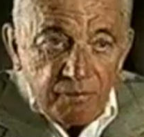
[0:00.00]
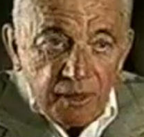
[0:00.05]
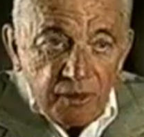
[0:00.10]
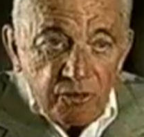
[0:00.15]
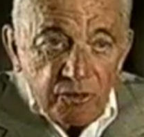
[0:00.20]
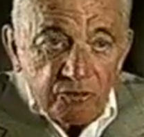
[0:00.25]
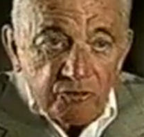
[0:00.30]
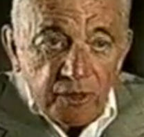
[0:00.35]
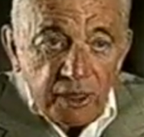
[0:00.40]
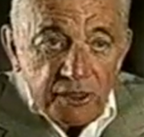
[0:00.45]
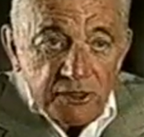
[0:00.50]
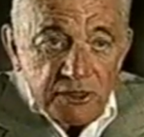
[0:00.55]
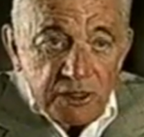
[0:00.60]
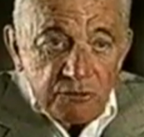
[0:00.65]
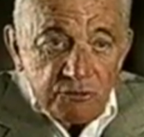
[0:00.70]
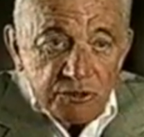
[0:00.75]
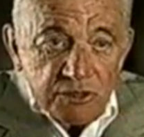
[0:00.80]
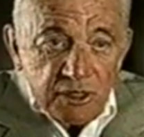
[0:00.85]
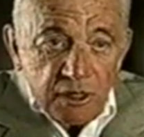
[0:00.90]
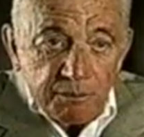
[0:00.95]
The tragedy
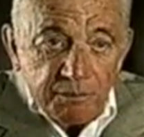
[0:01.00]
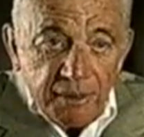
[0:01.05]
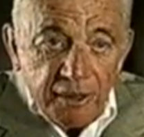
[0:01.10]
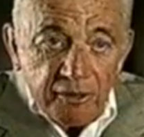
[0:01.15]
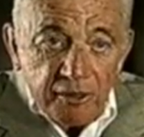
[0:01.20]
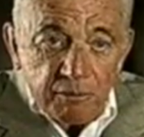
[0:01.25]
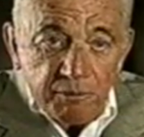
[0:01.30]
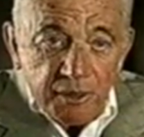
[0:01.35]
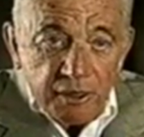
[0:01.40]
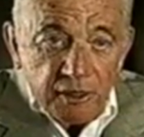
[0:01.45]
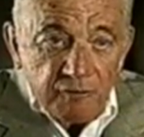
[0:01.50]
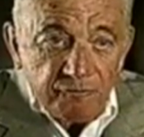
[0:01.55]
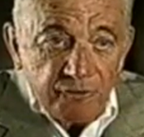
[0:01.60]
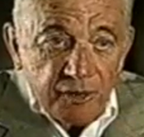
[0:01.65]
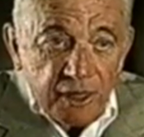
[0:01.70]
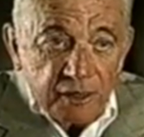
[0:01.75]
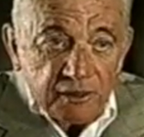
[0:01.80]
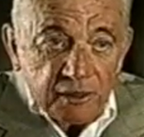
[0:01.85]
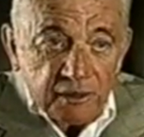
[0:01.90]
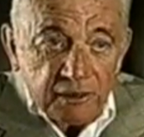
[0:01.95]
was compounded by the
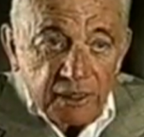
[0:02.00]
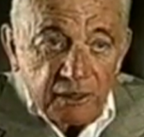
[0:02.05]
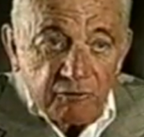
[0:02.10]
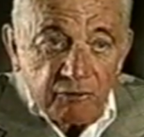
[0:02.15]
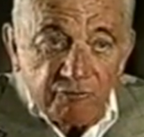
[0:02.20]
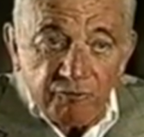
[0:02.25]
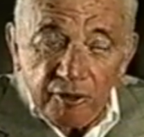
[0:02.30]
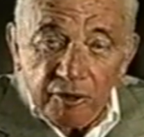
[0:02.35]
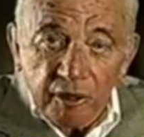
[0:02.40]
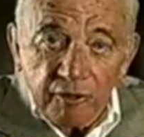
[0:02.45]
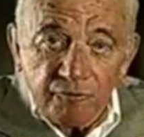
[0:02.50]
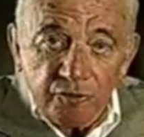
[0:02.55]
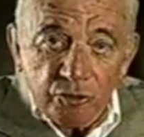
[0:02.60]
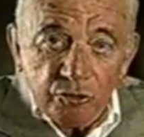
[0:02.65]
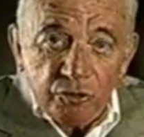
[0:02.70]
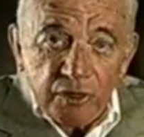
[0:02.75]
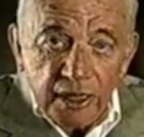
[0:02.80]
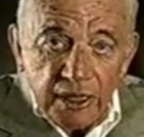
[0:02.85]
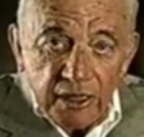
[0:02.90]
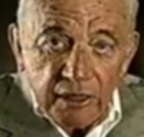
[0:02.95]
fact that there were very
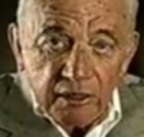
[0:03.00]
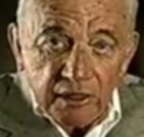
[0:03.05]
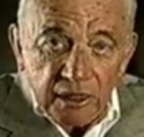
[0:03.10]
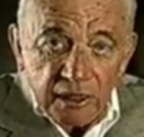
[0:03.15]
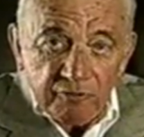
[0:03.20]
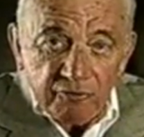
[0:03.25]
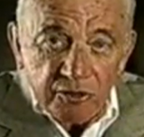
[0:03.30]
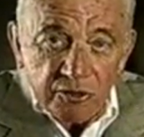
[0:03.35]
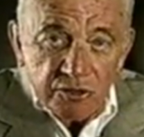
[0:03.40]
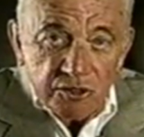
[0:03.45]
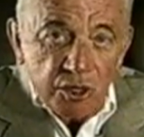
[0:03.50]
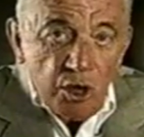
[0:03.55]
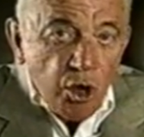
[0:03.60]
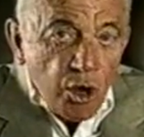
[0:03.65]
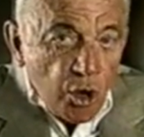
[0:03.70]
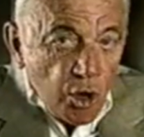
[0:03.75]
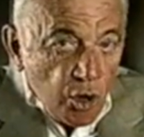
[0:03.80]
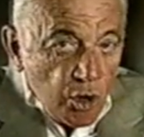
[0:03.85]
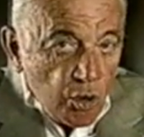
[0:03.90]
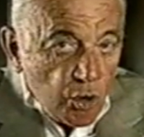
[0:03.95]
few caregivers.
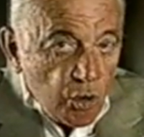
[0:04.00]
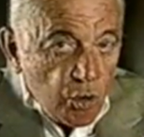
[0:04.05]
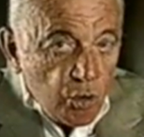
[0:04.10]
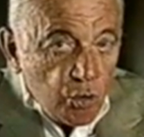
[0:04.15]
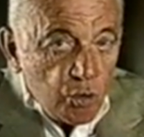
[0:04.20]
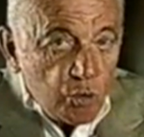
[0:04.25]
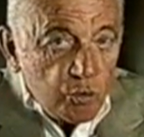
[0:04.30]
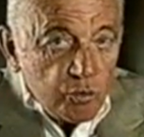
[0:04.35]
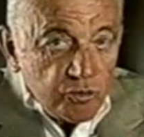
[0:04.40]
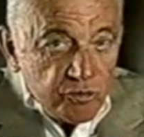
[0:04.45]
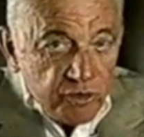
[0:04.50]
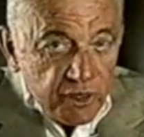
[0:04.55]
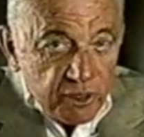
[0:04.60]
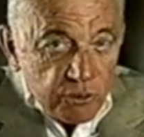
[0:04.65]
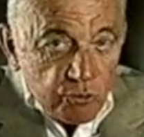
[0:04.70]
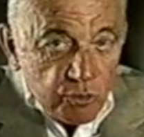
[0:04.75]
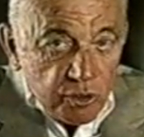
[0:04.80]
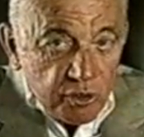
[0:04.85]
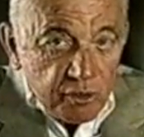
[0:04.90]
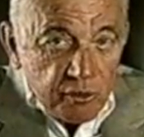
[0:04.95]
Oh, there
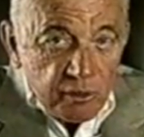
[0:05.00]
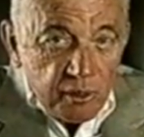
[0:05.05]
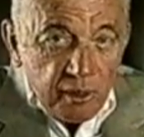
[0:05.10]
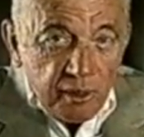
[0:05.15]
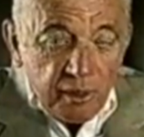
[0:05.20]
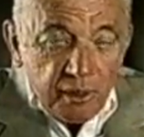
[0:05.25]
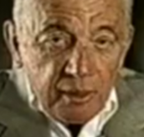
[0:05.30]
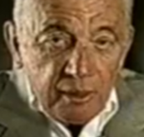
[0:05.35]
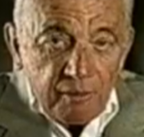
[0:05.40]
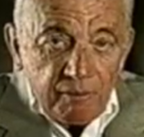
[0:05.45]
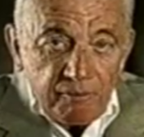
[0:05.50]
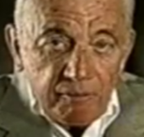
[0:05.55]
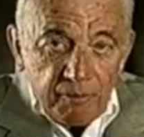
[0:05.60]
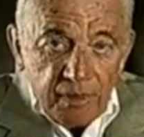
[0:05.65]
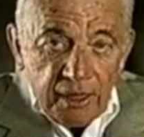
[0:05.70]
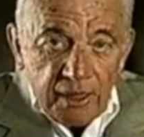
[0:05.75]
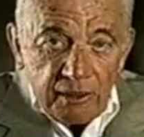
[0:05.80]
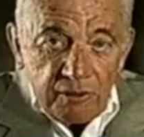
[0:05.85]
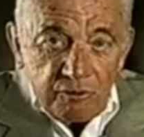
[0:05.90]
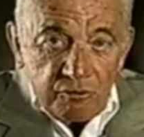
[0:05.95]
were
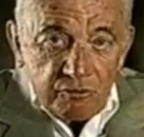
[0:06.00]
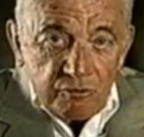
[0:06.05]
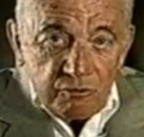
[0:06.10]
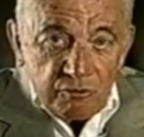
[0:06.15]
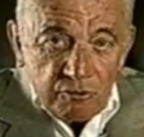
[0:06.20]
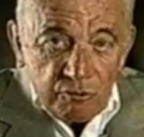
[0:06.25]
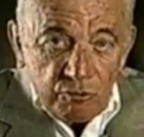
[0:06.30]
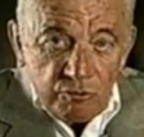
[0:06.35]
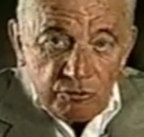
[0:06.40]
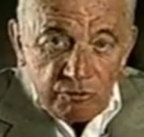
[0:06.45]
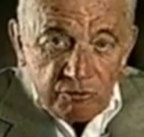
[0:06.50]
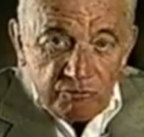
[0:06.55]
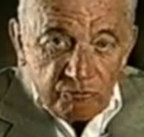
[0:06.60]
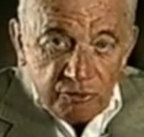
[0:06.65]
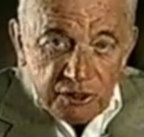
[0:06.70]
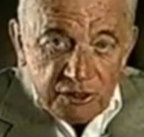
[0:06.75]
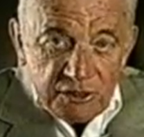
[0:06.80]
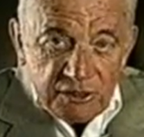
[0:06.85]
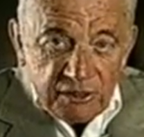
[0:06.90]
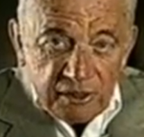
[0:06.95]
men who
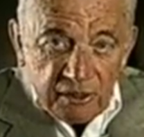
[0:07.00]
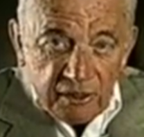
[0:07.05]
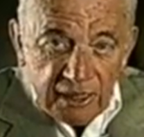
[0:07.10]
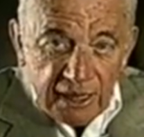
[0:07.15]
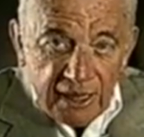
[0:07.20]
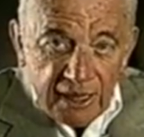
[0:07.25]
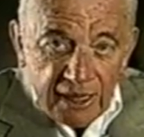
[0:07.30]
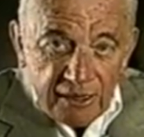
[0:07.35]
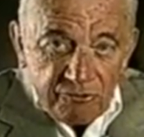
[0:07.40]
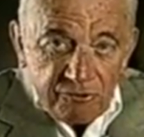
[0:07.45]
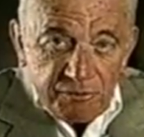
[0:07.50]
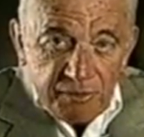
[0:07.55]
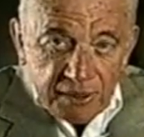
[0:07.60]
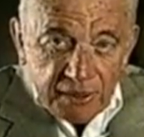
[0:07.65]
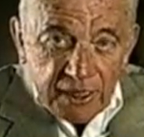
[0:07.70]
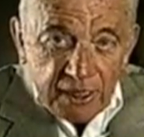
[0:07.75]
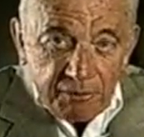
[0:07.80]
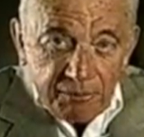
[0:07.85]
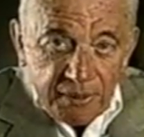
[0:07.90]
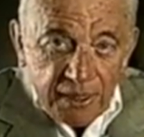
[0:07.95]
risked their lives but it
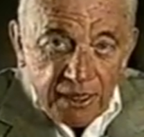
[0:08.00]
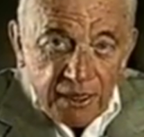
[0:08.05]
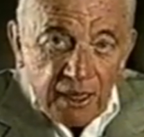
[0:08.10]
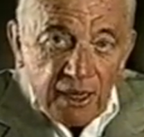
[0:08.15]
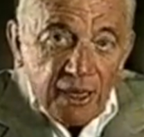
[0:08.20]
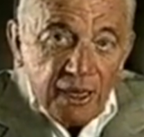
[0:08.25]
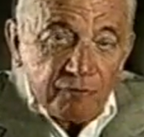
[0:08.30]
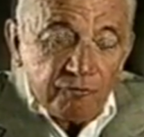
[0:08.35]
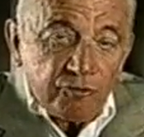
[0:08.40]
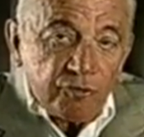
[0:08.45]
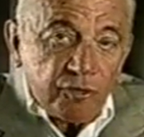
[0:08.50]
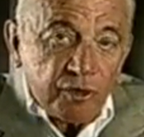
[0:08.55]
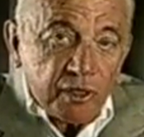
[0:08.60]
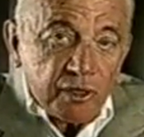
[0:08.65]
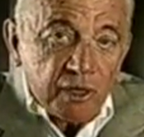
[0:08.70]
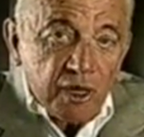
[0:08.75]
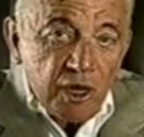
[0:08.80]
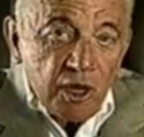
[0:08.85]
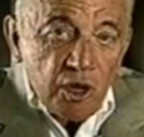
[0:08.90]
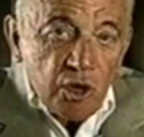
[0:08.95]
got paid a lot for
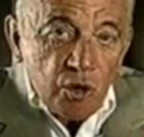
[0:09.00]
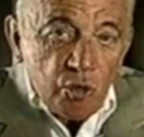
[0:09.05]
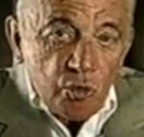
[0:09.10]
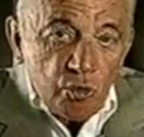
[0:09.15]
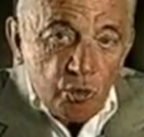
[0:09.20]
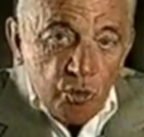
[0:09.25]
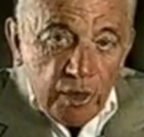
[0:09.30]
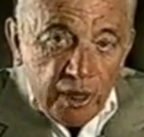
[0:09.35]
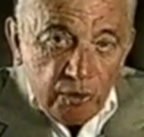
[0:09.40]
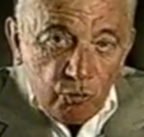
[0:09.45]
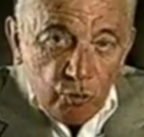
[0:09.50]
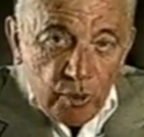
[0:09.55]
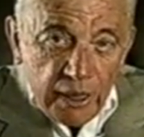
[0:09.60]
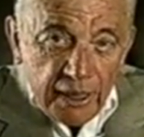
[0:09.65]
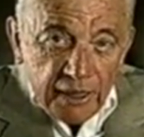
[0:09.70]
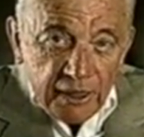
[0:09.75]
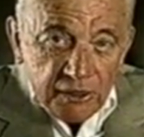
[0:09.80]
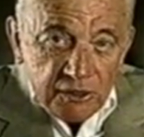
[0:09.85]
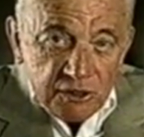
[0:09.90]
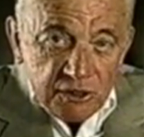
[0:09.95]
it, who had
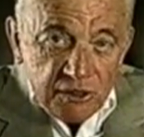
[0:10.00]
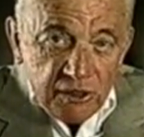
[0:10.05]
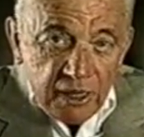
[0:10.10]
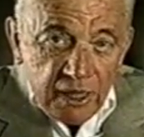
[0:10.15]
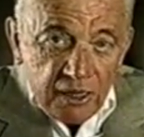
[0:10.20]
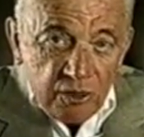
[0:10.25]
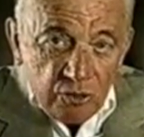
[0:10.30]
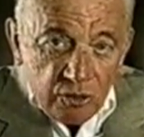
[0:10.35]
wagons and